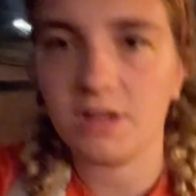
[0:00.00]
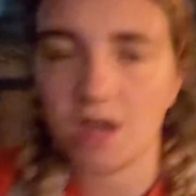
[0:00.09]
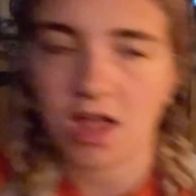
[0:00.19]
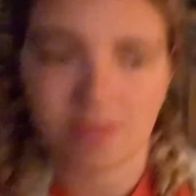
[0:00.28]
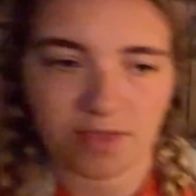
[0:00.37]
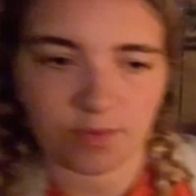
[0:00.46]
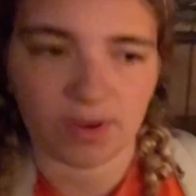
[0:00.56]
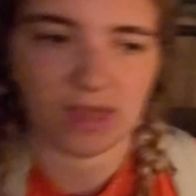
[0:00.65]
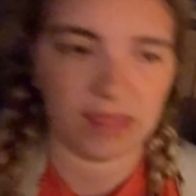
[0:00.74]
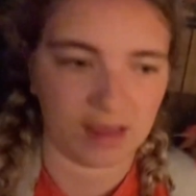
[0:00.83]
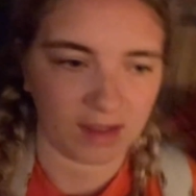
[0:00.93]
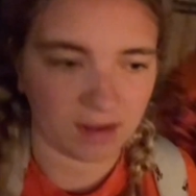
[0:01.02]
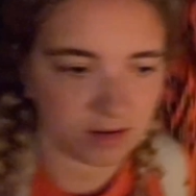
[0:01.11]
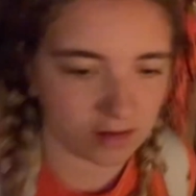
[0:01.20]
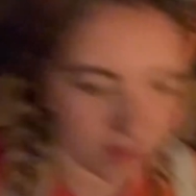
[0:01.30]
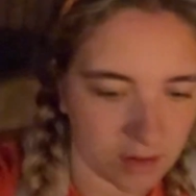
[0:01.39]
not the way that
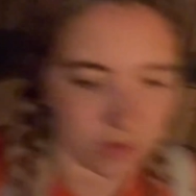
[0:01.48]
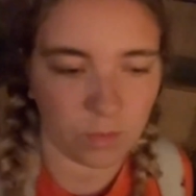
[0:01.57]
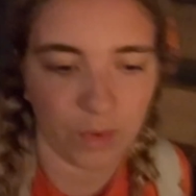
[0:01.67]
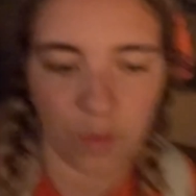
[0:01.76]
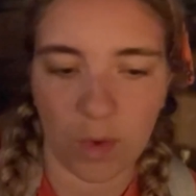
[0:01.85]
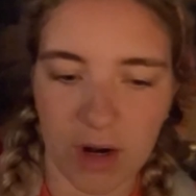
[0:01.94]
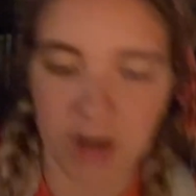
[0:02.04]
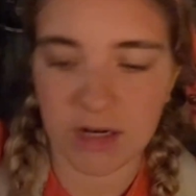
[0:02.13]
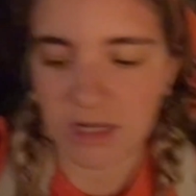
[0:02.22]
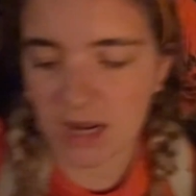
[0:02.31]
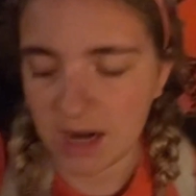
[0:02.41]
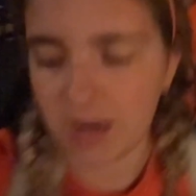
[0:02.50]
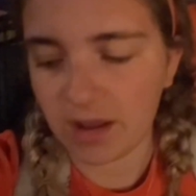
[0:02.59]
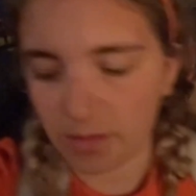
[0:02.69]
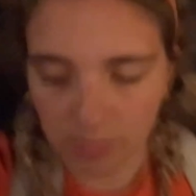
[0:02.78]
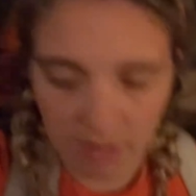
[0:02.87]
we wanted to end
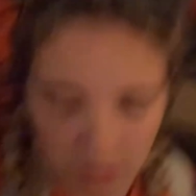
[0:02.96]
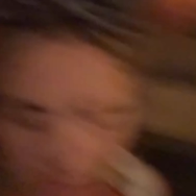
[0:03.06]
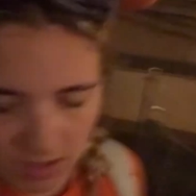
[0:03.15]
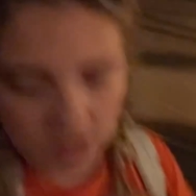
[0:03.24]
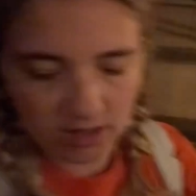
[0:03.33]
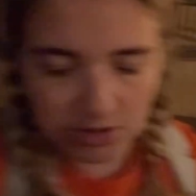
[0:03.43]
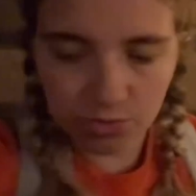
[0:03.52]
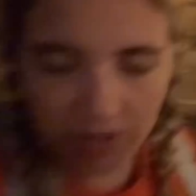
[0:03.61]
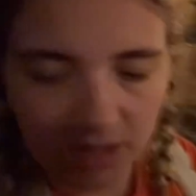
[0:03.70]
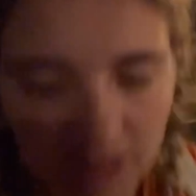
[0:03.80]
it, but it is what it